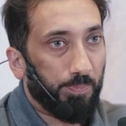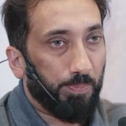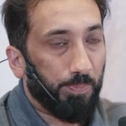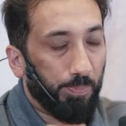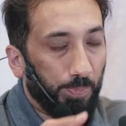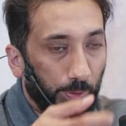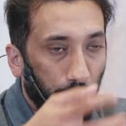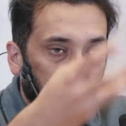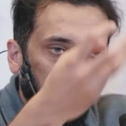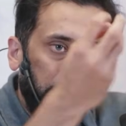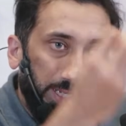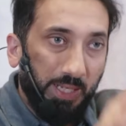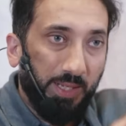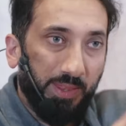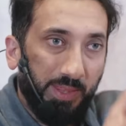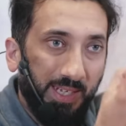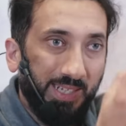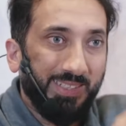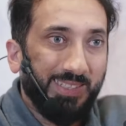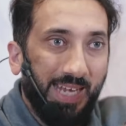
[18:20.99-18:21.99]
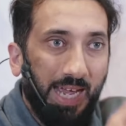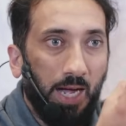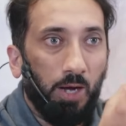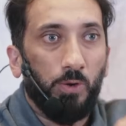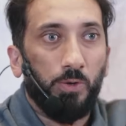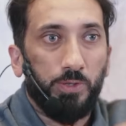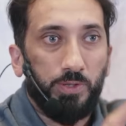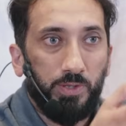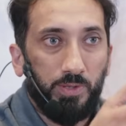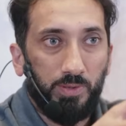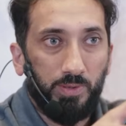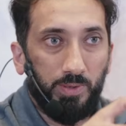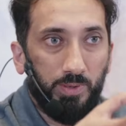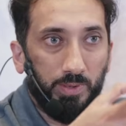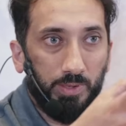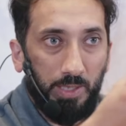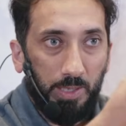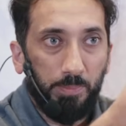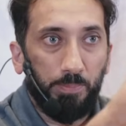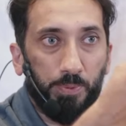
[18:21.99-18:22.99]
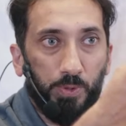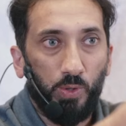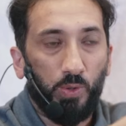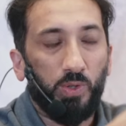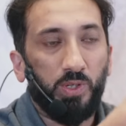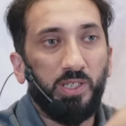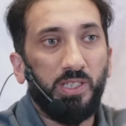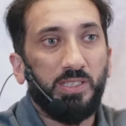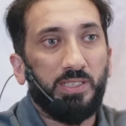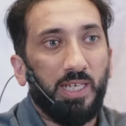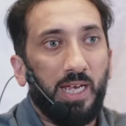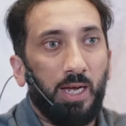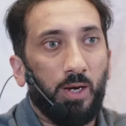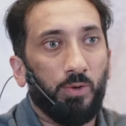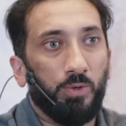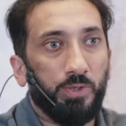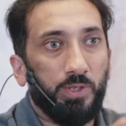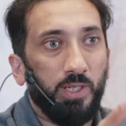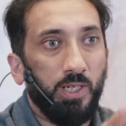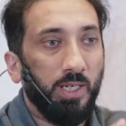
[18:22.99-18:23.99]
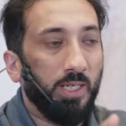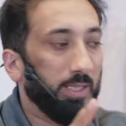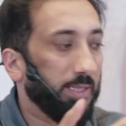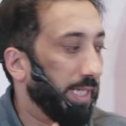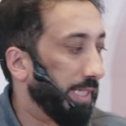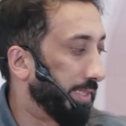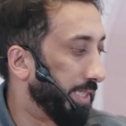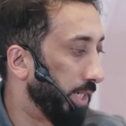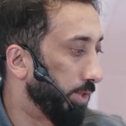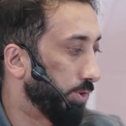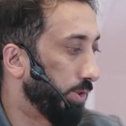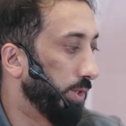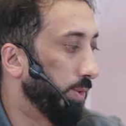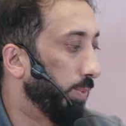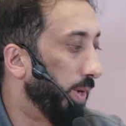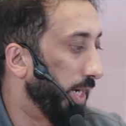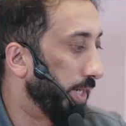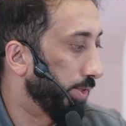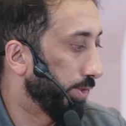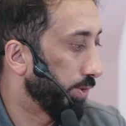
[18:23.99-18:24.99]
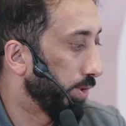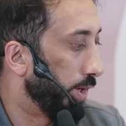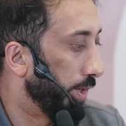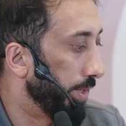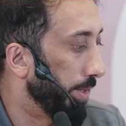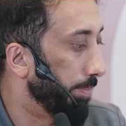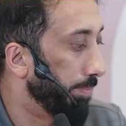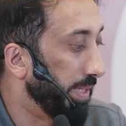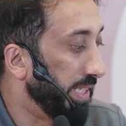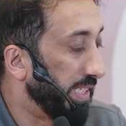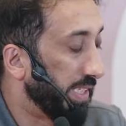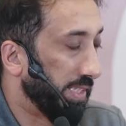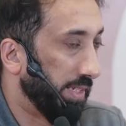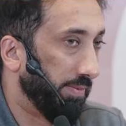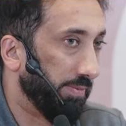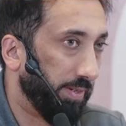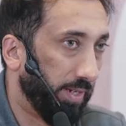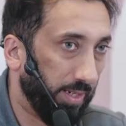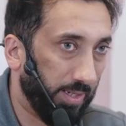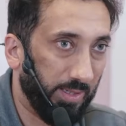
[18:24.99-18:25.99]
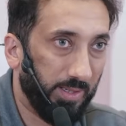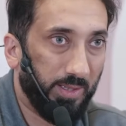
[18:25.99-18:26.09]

pulling things out, the impurities out, that's actually why it's called a minsafa.